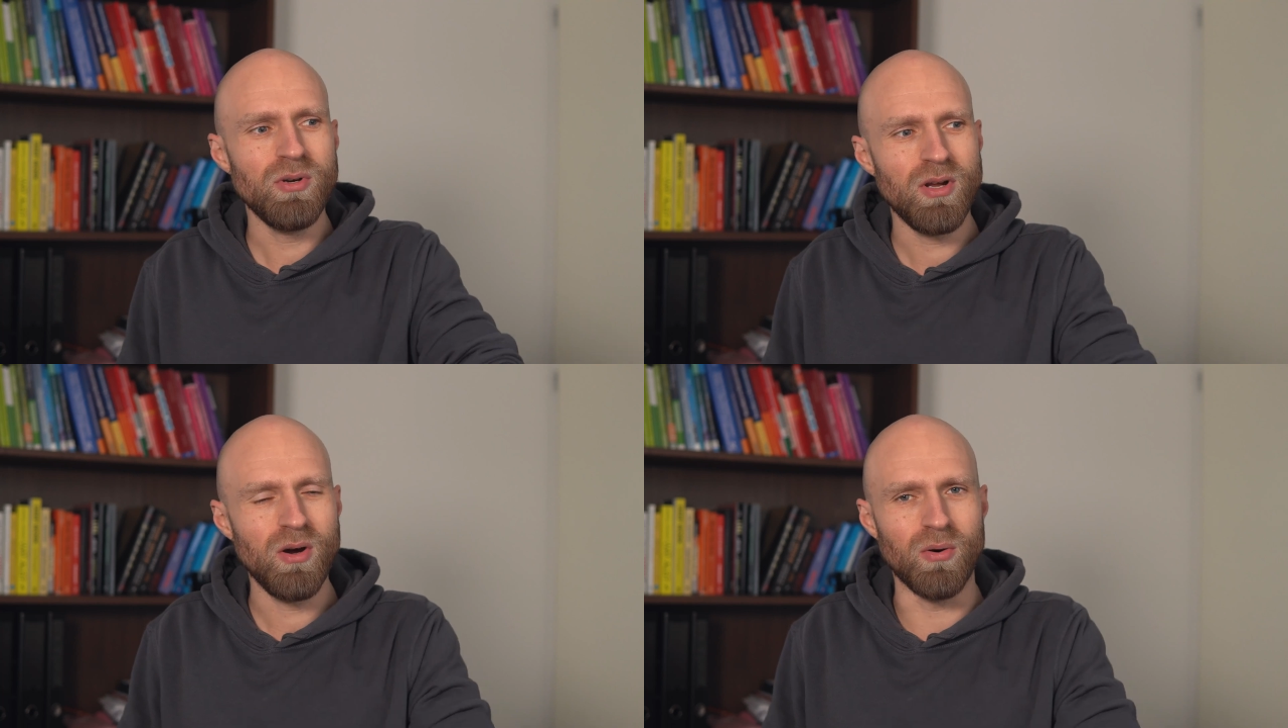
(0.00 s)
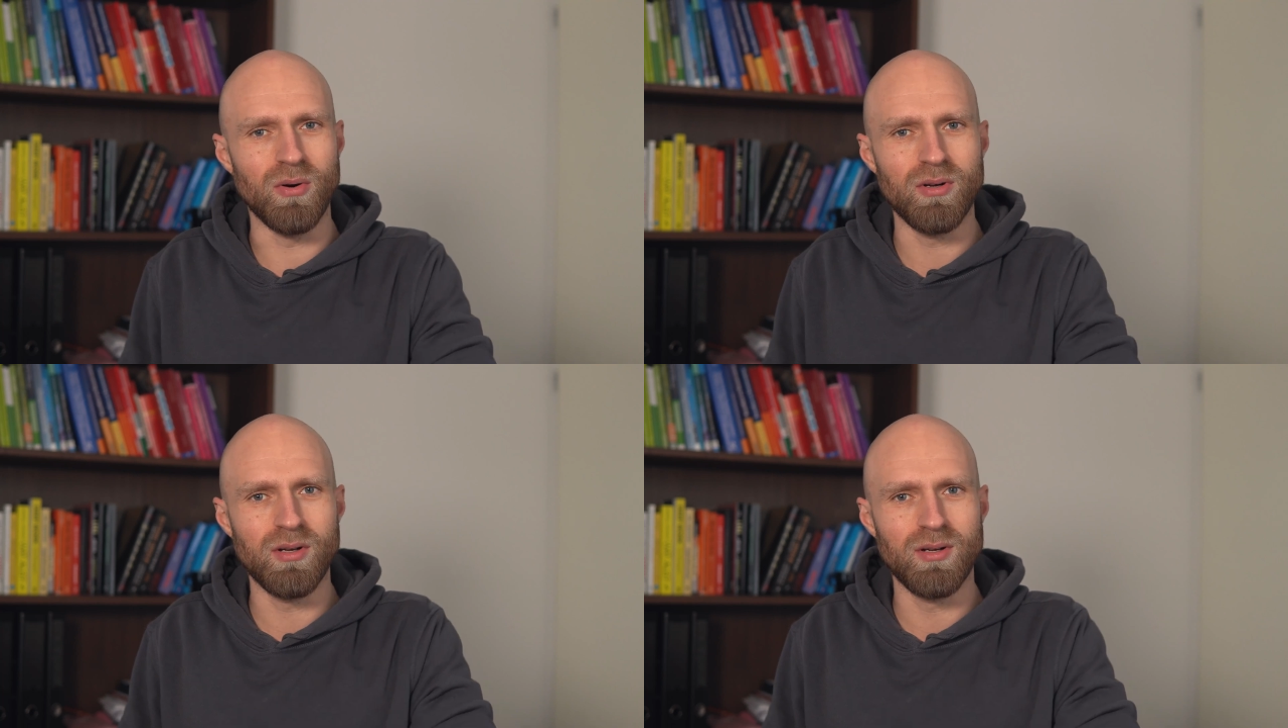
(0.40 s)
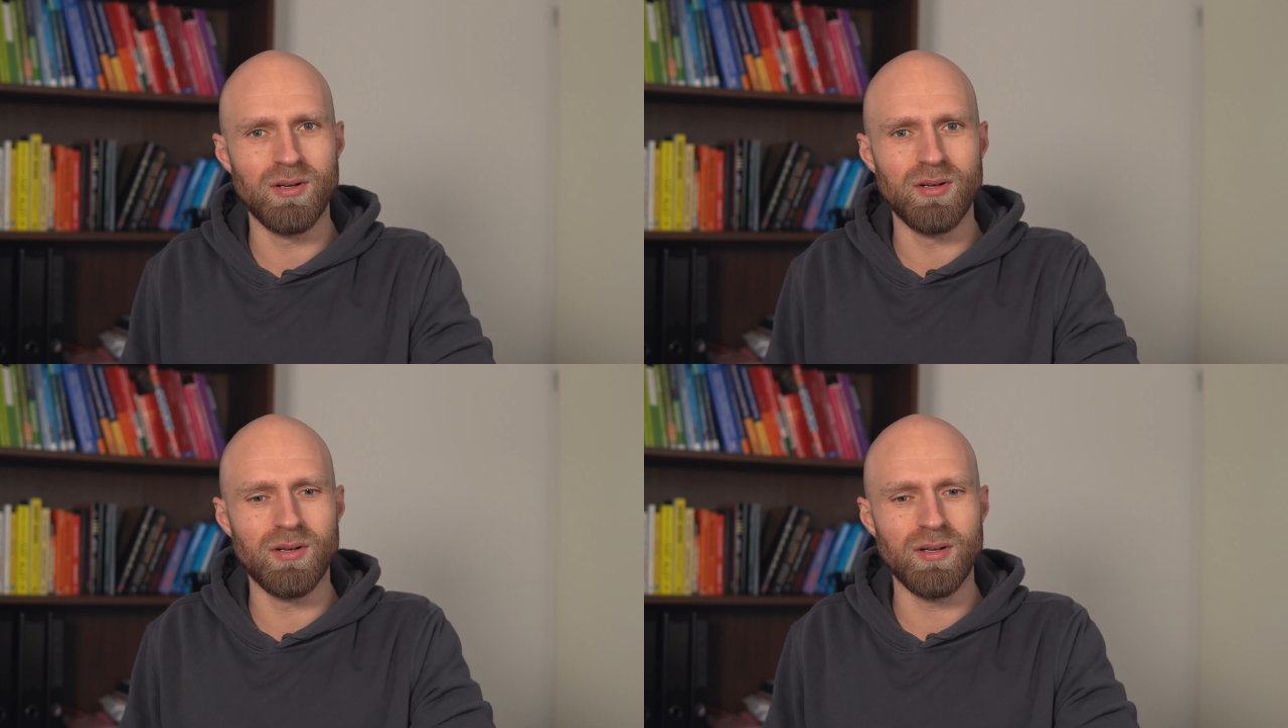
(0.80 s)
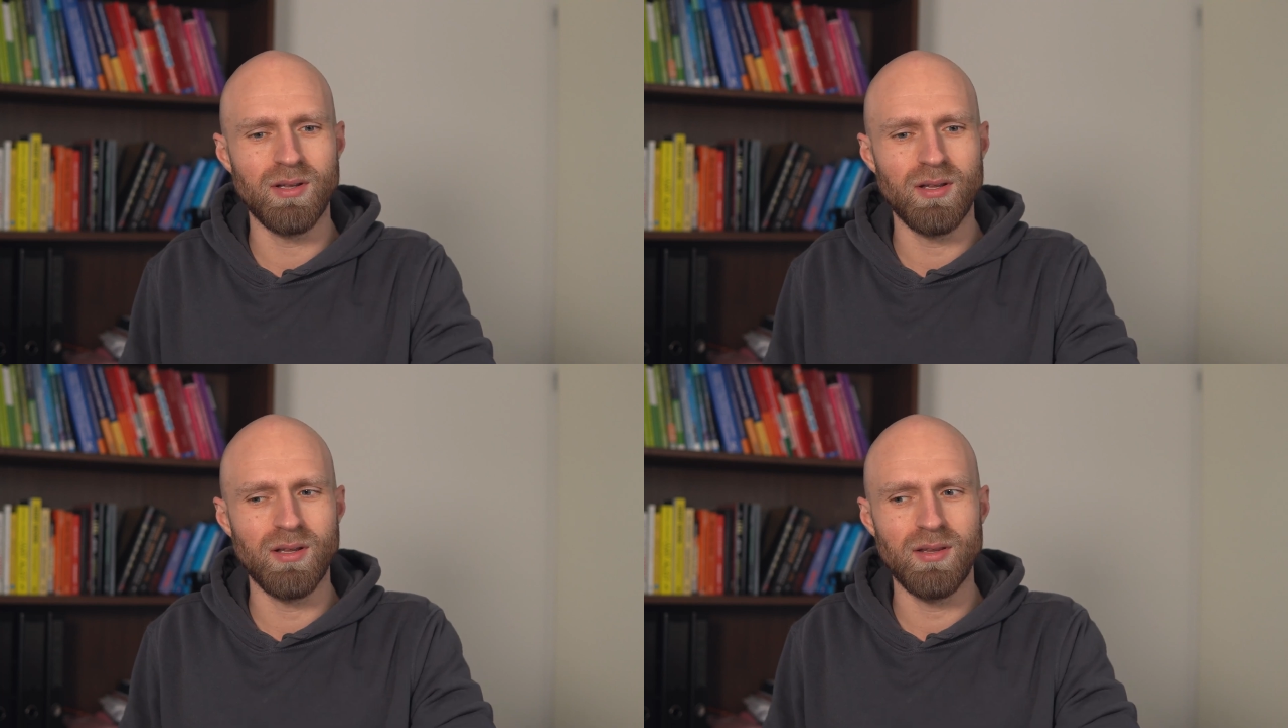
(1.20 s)
know
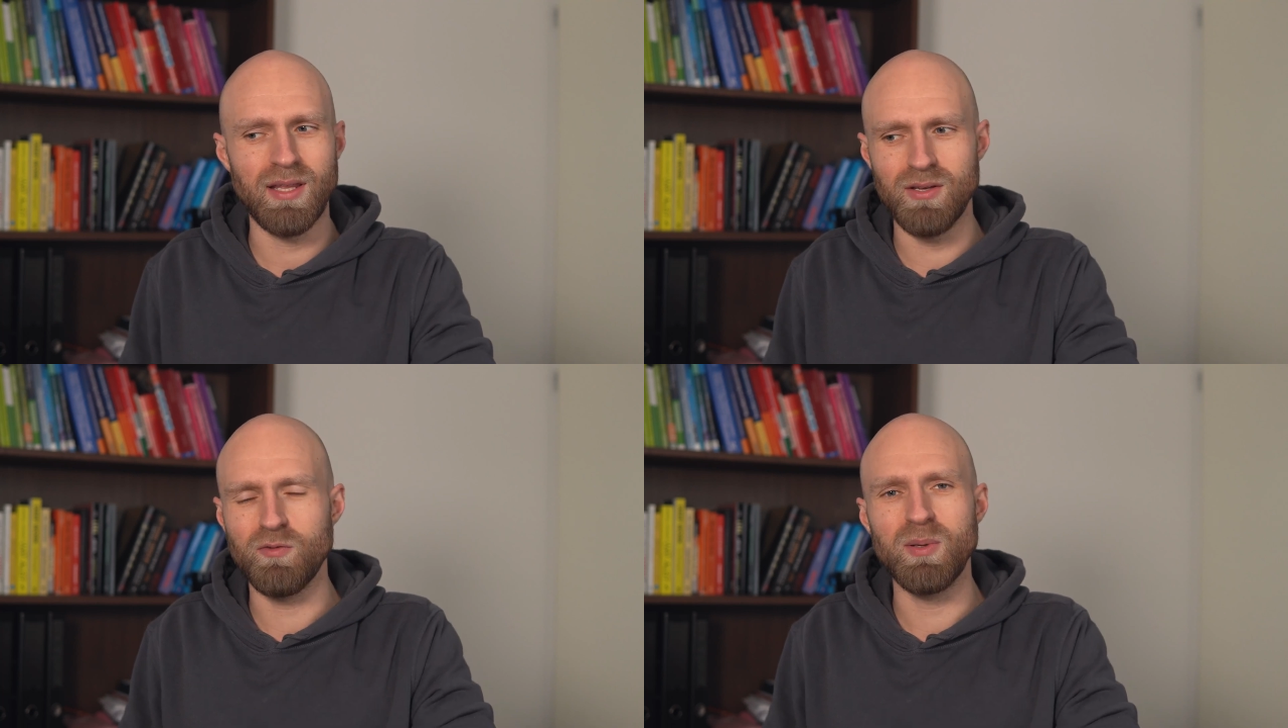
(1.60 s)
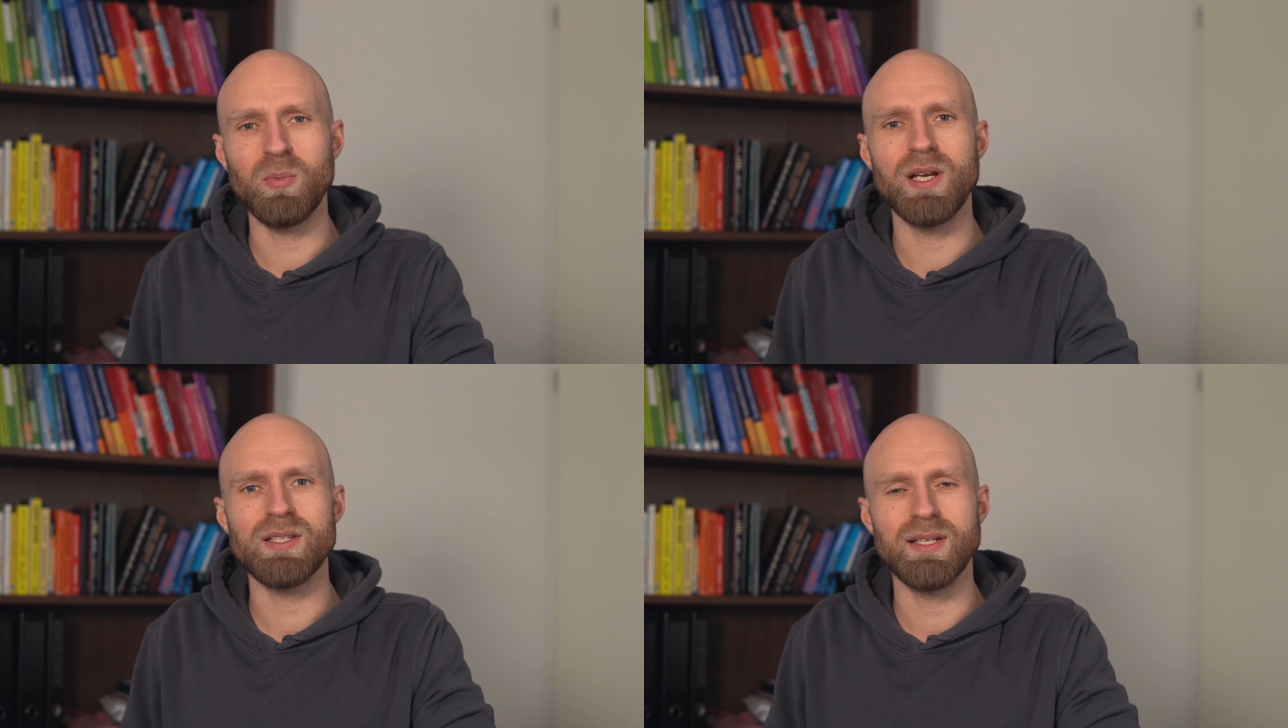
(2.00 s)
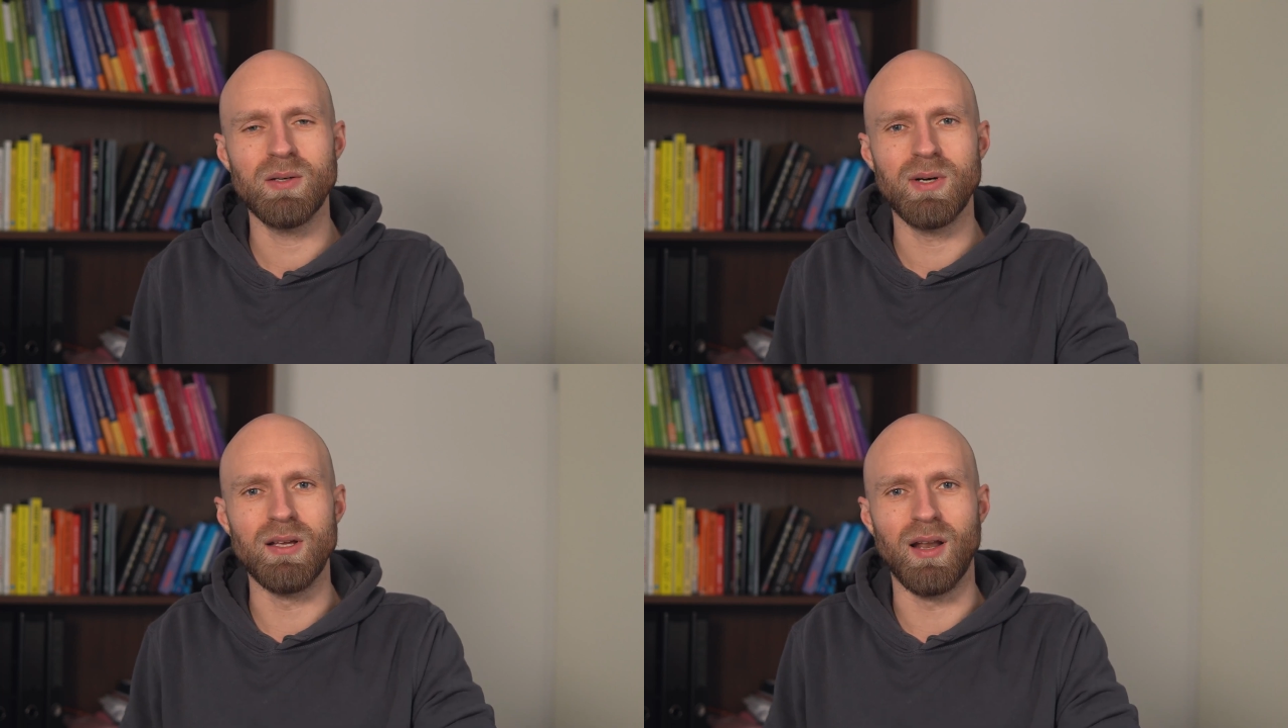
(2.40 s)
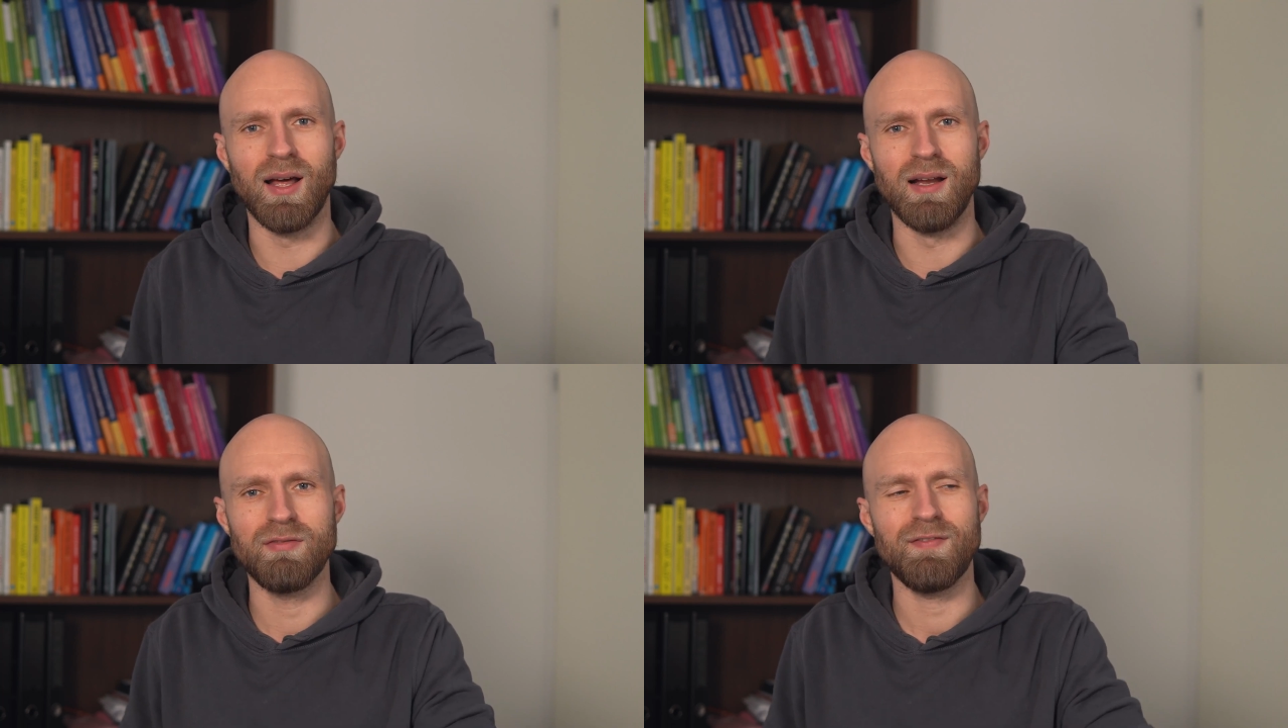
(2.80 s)
that you've been wasting away your
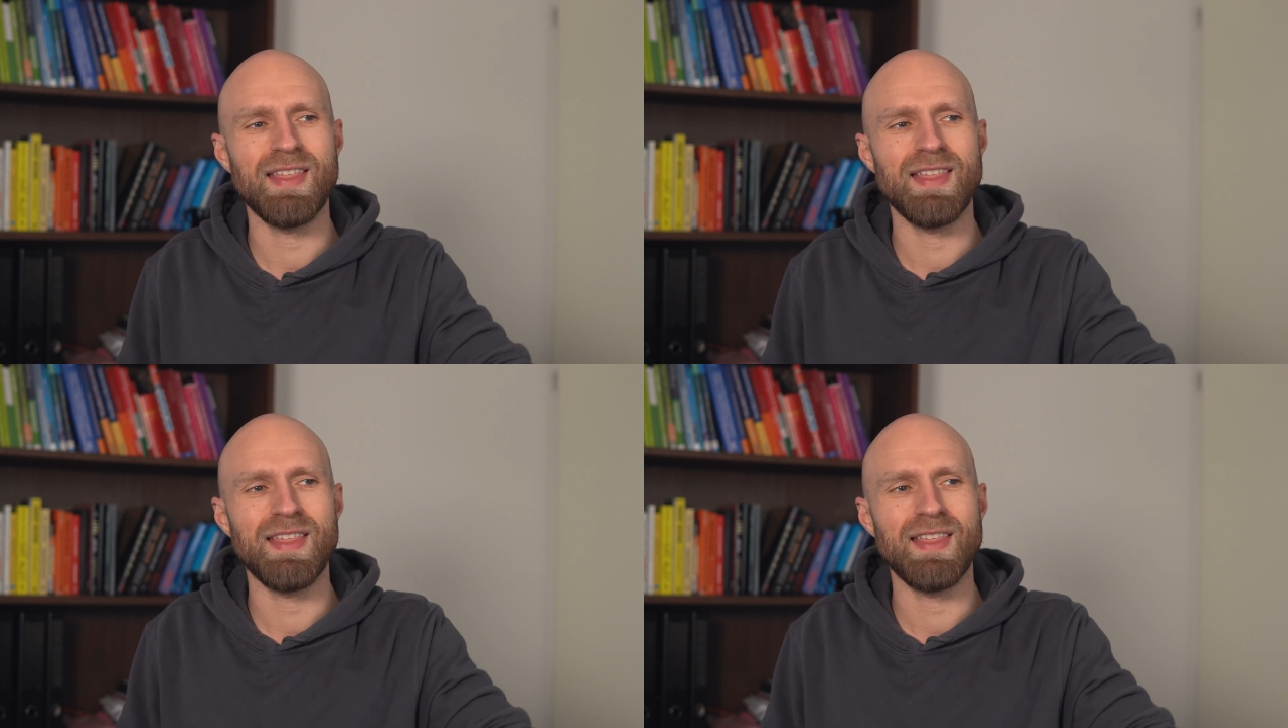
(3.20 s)
life.